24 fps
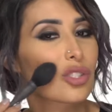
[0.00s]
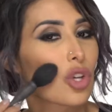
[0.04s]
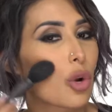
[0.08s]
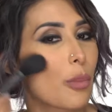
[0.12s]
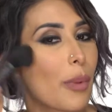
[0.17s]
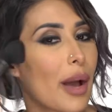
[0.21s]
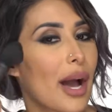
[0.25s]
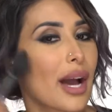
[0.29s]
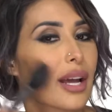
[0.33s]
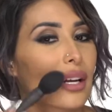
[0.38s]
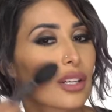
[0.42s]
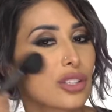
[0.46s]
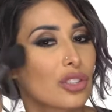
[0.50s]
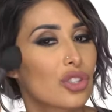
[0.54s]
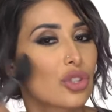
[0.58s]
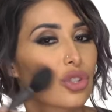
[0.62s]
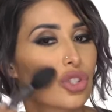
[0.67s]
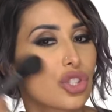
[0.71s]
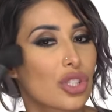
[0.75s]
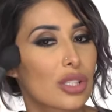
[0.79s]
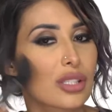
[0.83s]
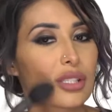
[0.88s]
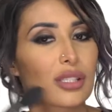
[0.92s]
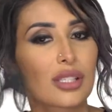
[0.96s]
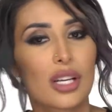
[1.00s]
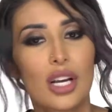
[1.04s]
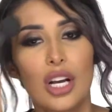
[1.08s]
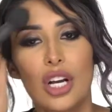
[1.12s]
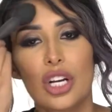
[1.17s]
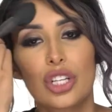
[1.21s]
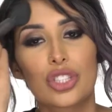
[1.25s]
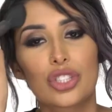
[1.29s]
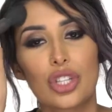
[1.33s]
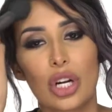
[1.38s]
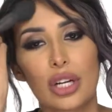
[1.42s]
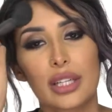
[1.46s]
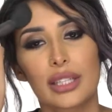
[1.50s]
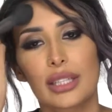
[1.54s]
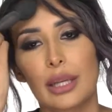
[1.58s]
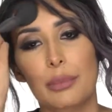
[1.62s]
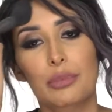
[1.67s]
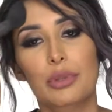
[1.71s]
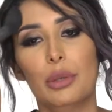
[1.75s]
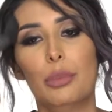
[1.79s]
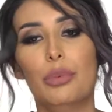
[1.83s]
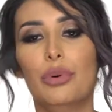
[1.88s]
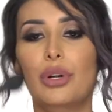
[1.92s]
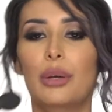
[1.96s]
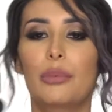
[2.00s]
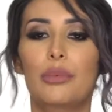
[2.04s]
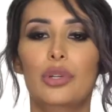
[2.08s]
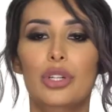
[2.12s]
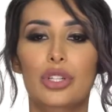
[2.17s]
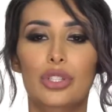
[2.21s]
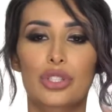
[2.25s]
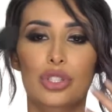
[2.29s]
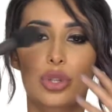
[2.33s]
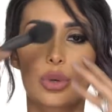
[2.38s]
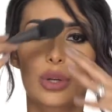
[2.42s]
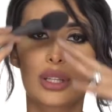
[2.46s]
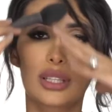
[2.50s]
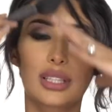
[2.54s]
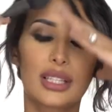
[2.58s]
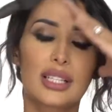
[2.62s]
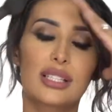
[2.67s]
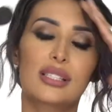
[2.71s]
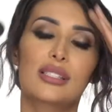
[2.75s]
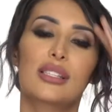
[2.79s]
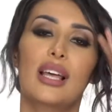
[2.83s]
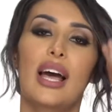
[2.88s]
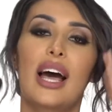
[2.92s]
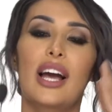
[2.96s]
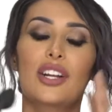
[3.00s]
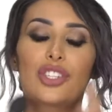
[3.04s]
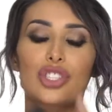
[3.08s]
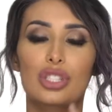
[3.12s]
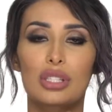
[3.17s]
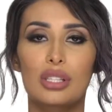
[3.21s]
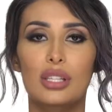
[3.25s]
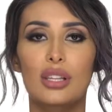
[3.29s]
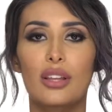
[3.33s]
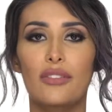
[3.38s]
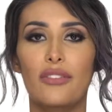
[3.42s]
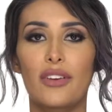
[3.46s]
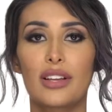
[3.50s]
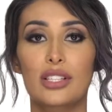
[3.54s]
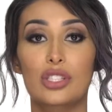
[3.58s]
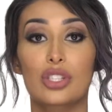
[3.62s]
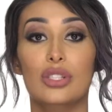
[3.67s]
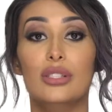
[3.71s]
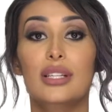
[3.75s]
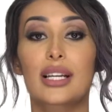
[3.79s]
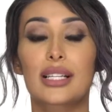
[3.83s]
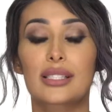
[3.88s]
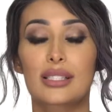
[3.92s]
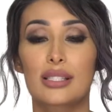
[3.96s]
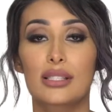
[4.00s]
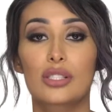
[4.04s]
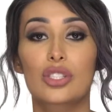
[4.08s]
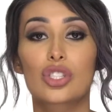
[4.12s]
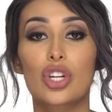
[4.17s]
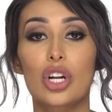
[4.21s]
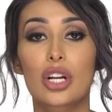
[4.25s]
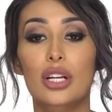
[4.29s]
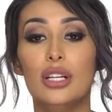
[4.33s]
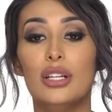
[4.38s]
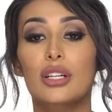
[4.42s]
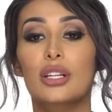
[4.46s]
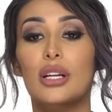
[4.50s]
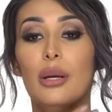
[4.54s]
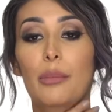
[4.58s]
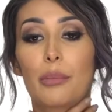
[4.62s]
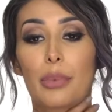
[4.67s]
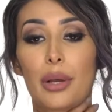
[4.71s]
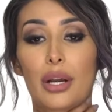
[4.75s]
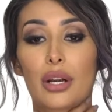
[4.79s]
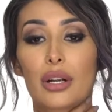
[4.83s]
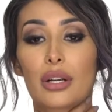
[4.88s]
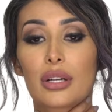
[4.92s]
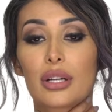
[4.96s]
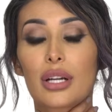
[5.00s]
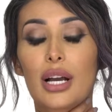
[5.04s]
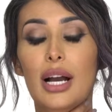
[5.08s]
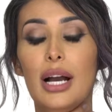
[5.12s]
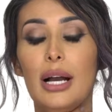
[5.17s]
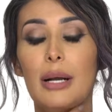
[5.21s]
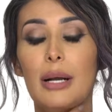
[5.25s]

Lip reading: so bad, and you just darken up the perimeter so at least the edges of the face look nice and dark compared